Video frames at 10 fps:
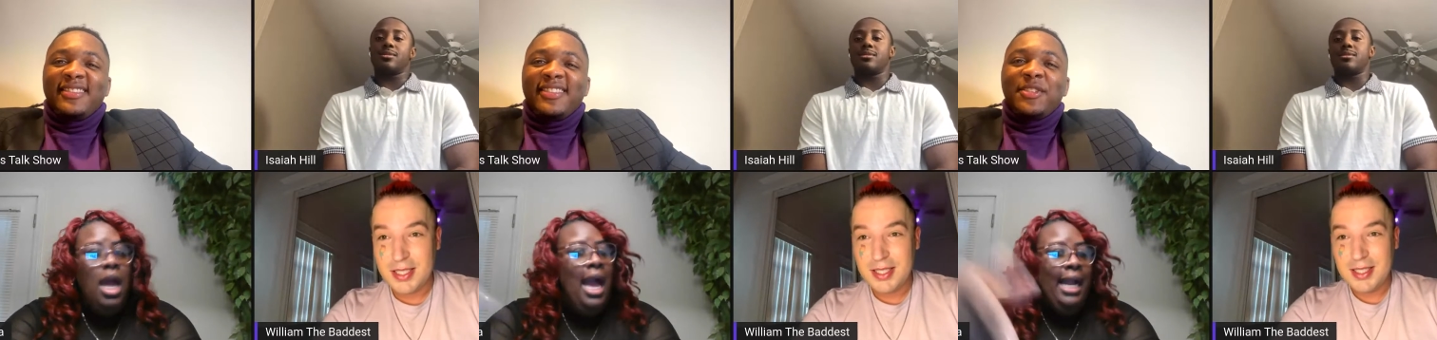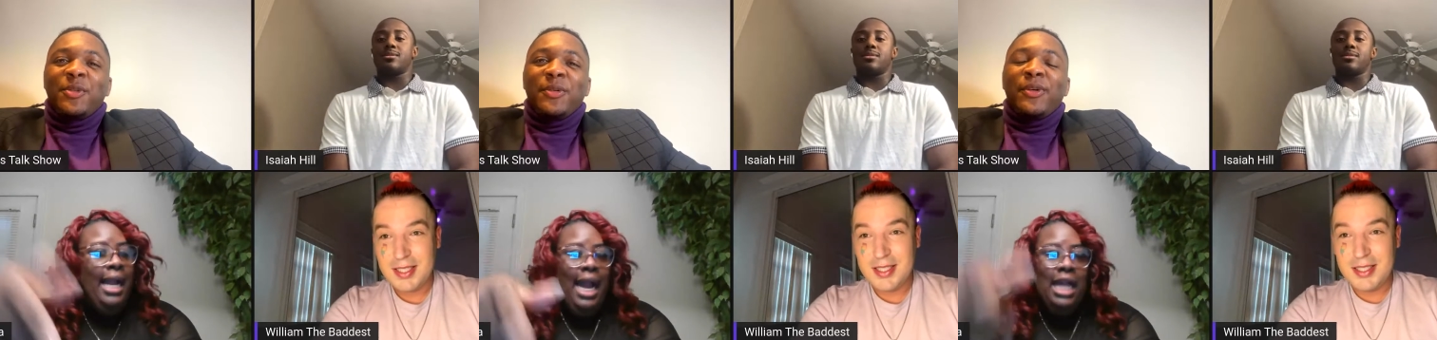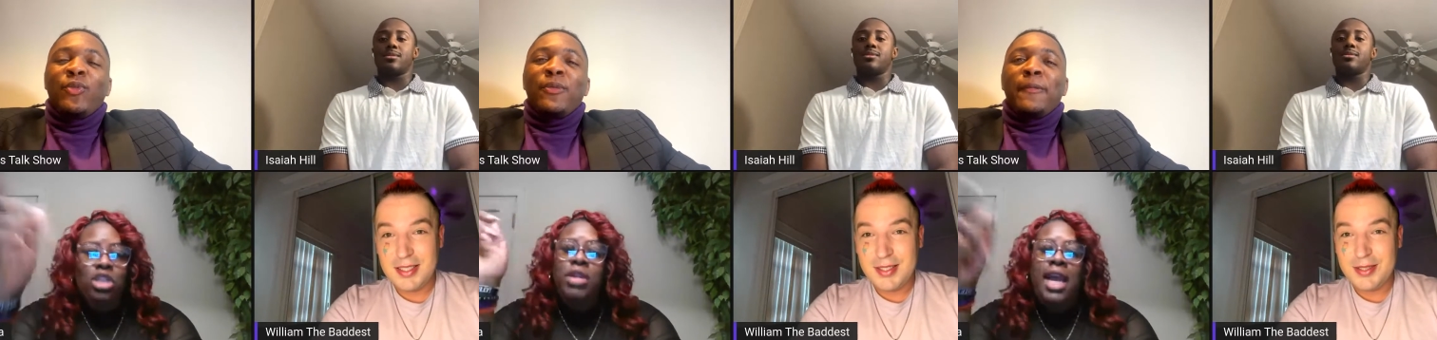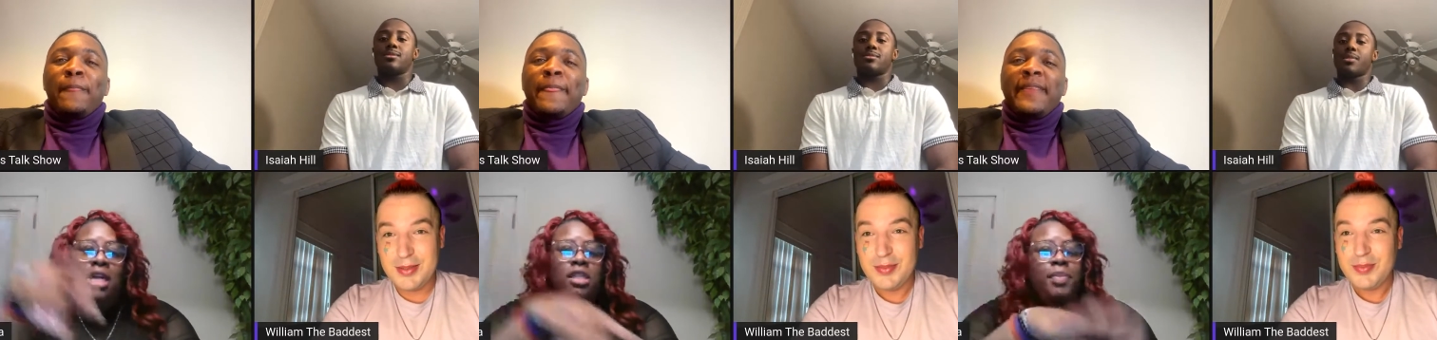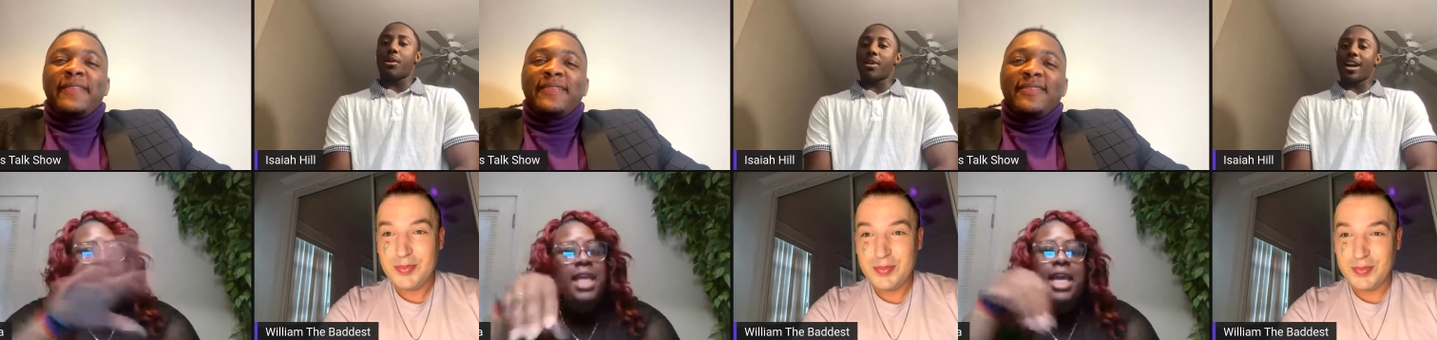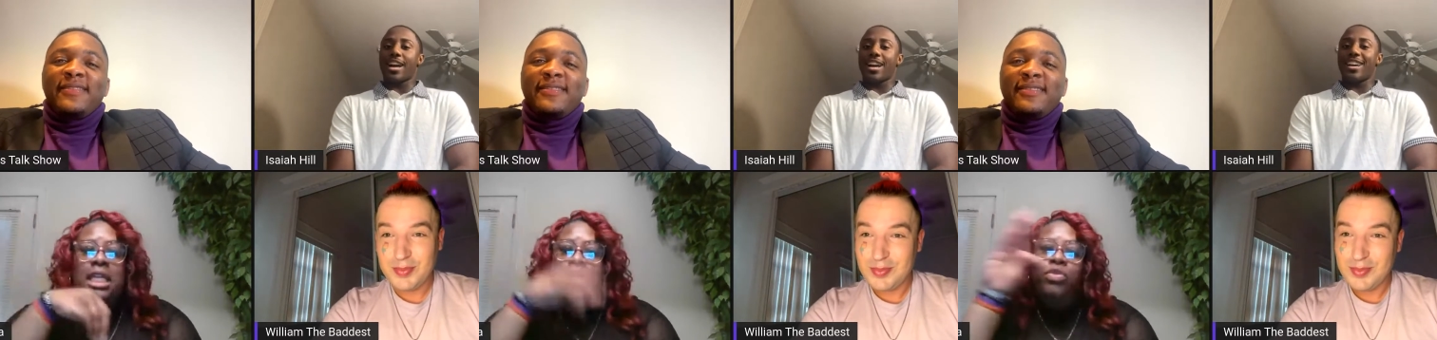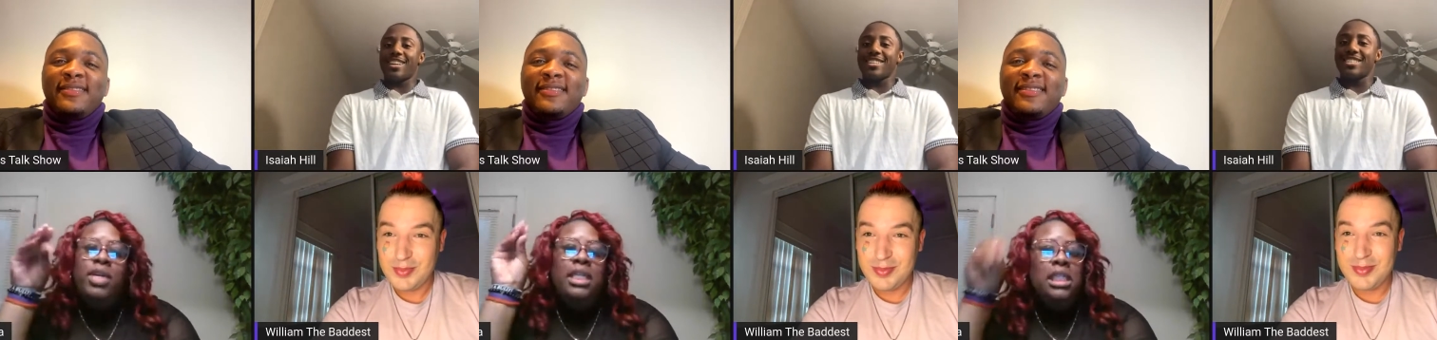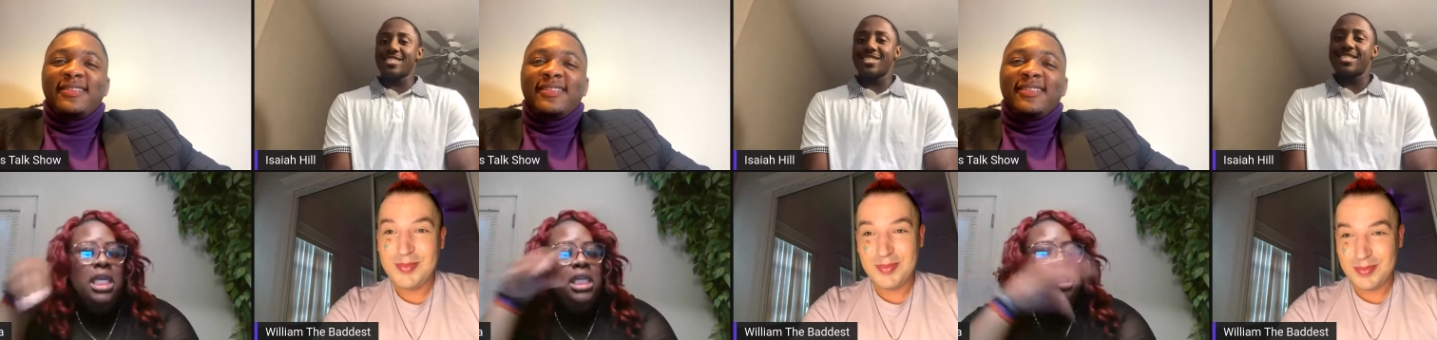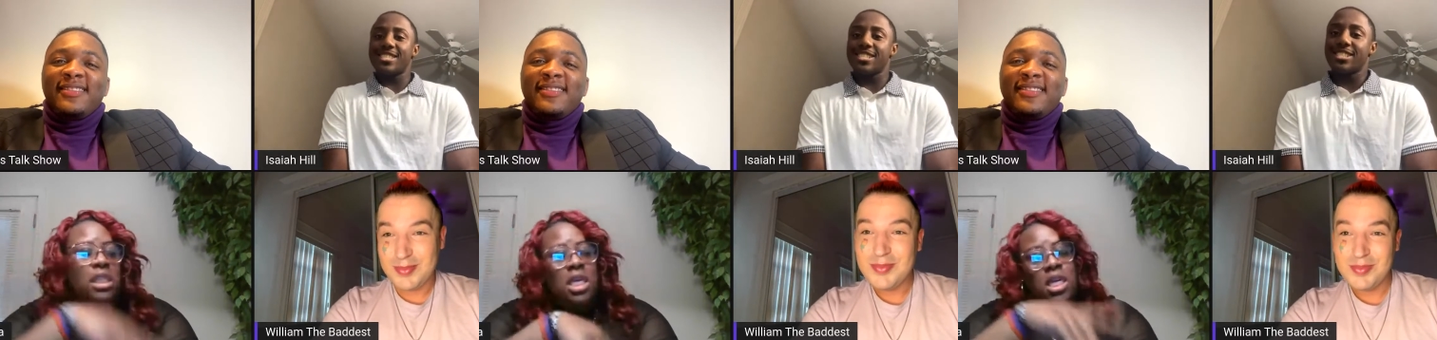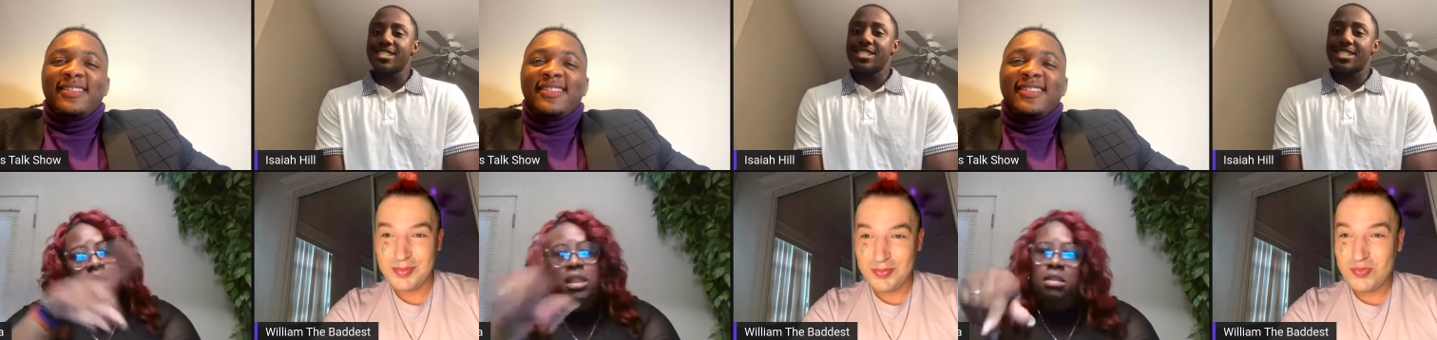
Speaker 1: I got you. There go speak that into existence.